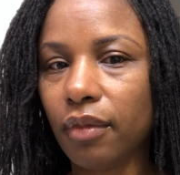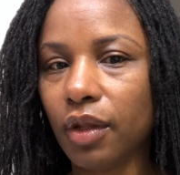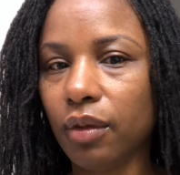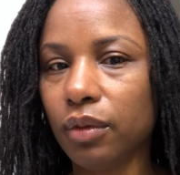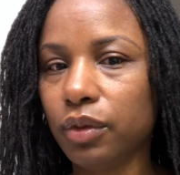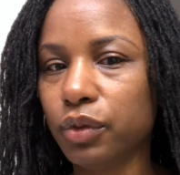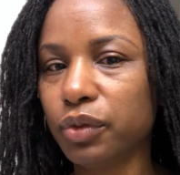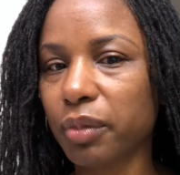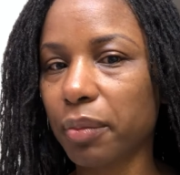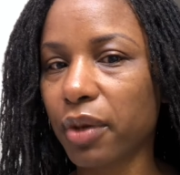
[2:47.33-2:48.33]
lose my
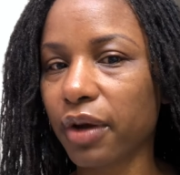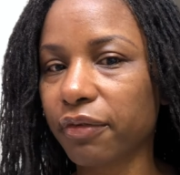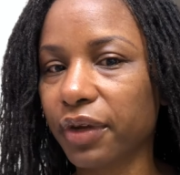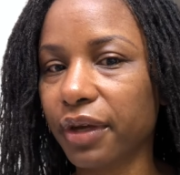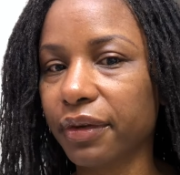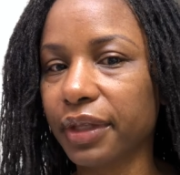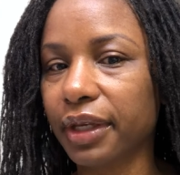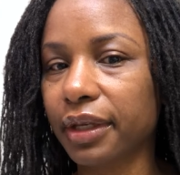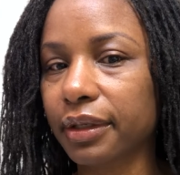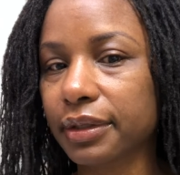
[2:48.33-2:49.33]
mark for everything
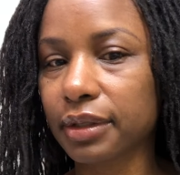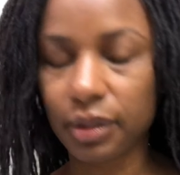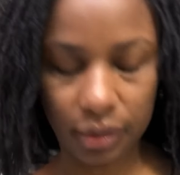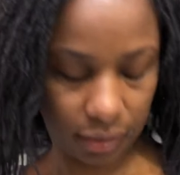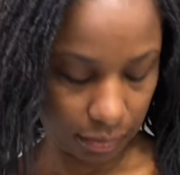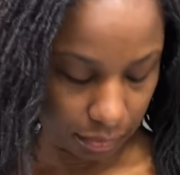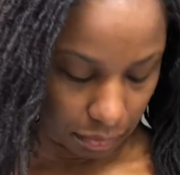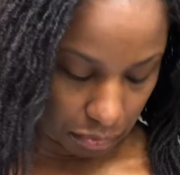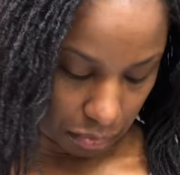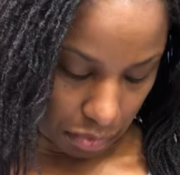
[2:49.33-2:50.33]
else. So
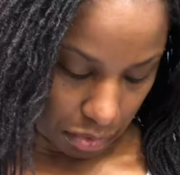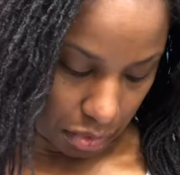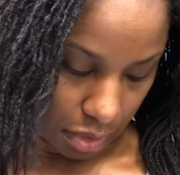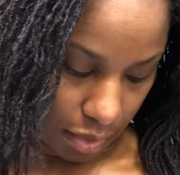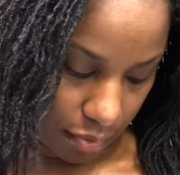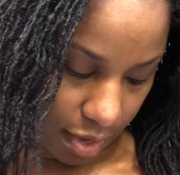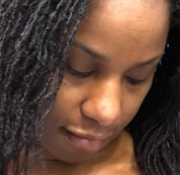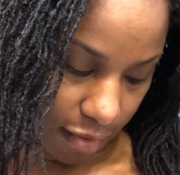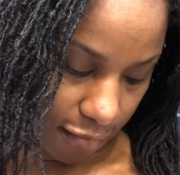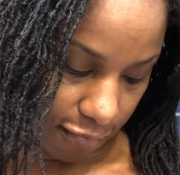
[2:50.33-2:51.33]
now we have
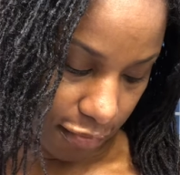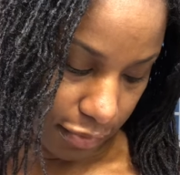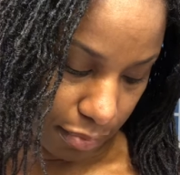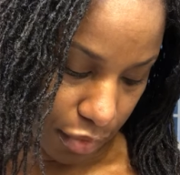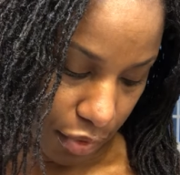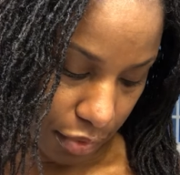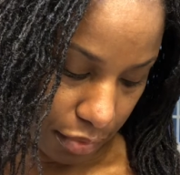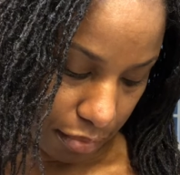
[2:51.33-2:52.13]
our first mark.